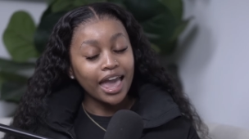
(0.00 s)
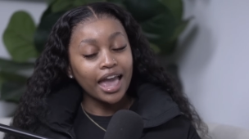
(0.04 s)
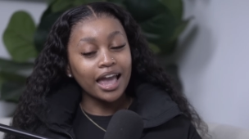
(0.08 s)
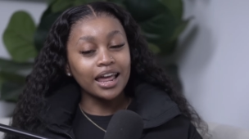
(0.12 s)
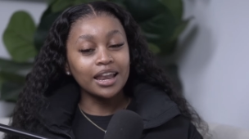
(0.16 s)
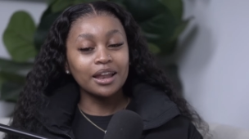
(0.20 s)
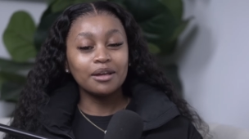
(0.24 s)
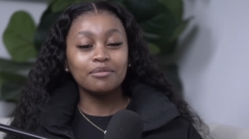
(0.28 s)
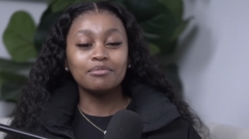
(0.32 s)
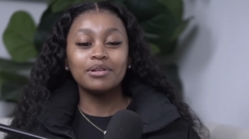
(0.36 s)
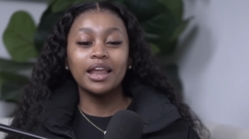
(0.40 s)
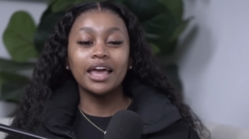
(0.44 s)

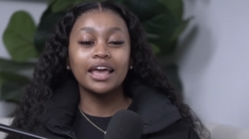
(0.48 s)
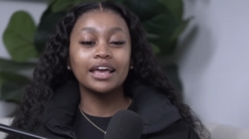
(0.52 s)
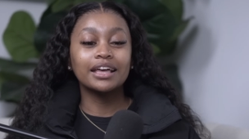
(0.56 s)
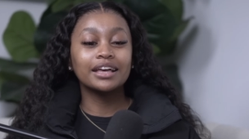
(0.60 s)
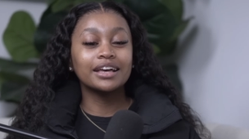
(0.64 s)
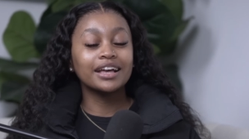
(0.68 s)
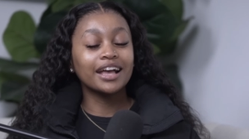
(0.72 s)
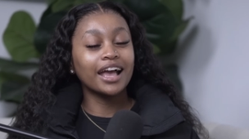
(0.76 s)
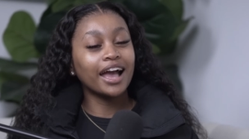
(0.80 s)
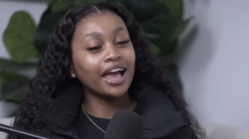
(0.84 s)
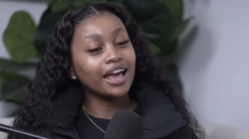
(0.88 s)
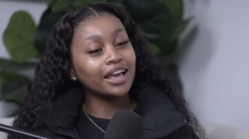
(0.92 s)
And I'm
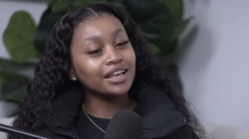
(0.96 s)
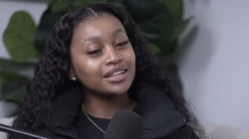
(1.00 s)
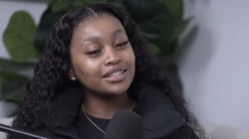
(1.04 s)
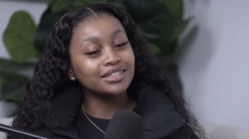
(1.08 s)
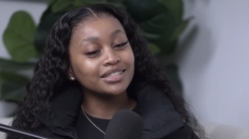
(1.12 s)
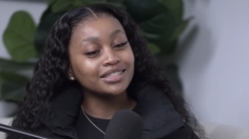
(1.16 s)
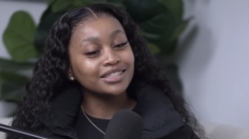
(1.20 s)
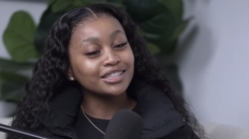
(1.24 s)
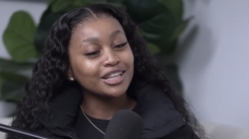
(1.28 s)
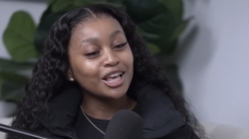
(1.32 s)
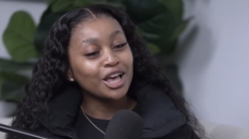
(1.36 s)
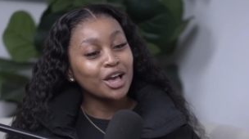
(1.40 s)
like,
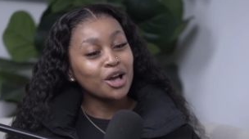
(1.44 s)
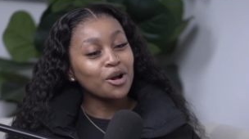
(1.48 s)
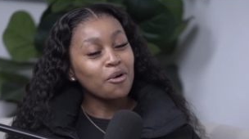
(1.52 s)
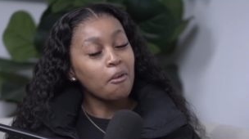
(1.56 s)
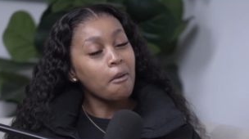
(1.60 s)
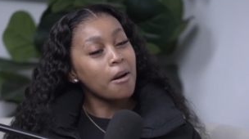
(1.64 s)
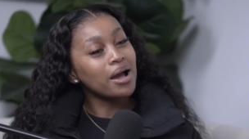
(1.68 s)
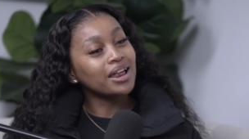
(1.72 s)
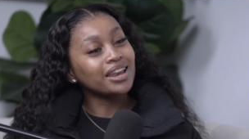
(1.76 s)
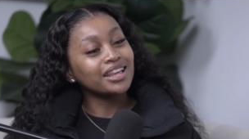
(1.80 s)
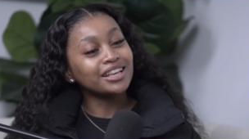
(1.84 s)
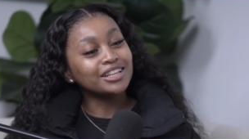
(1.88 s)
guys,
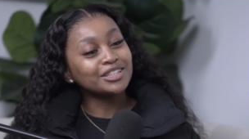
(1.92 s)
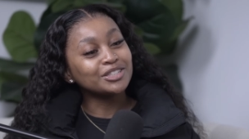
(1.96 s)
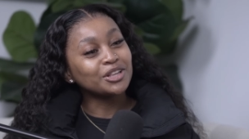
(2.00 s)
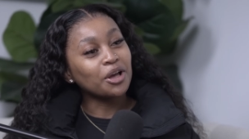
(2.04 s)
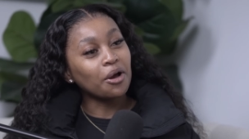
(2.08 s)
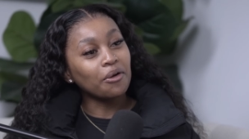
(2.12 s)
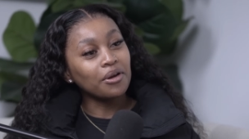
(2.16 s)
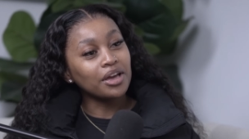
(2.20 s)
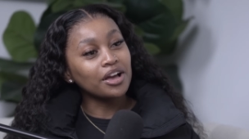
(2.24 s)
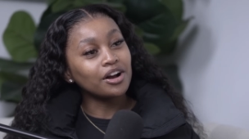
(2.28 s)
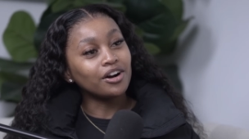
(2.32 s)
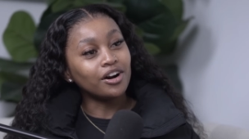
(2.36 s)
what is
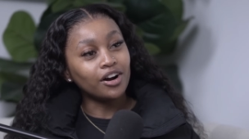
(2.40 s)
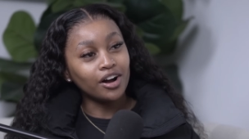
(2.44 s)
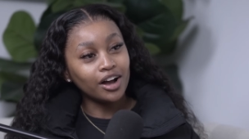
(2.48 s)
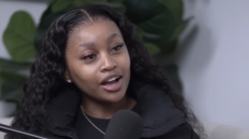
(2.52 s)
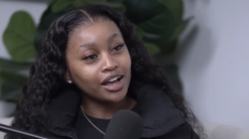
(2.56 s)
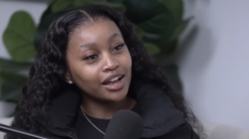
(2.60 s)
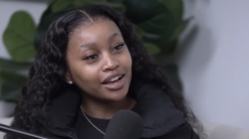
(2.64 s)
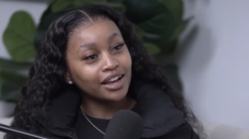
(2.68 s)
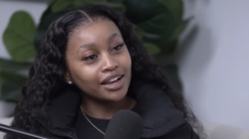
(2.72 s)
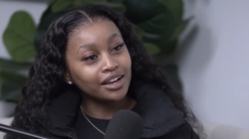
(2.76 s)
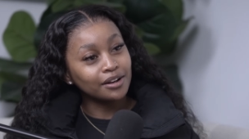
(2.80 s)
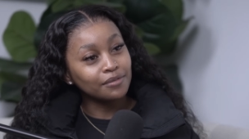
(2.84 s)
going
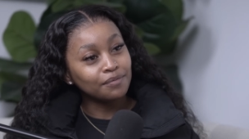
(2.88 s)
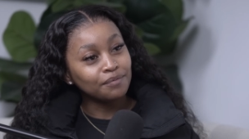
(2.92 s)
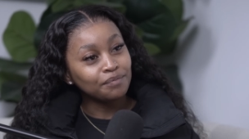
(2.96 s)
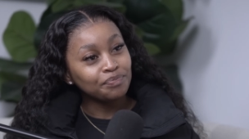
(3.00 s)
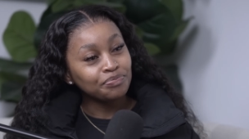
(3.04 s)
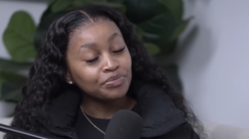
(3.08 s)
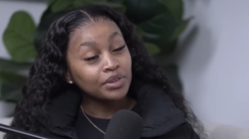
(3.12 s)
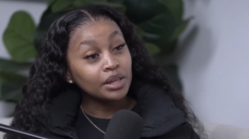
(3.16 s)
on?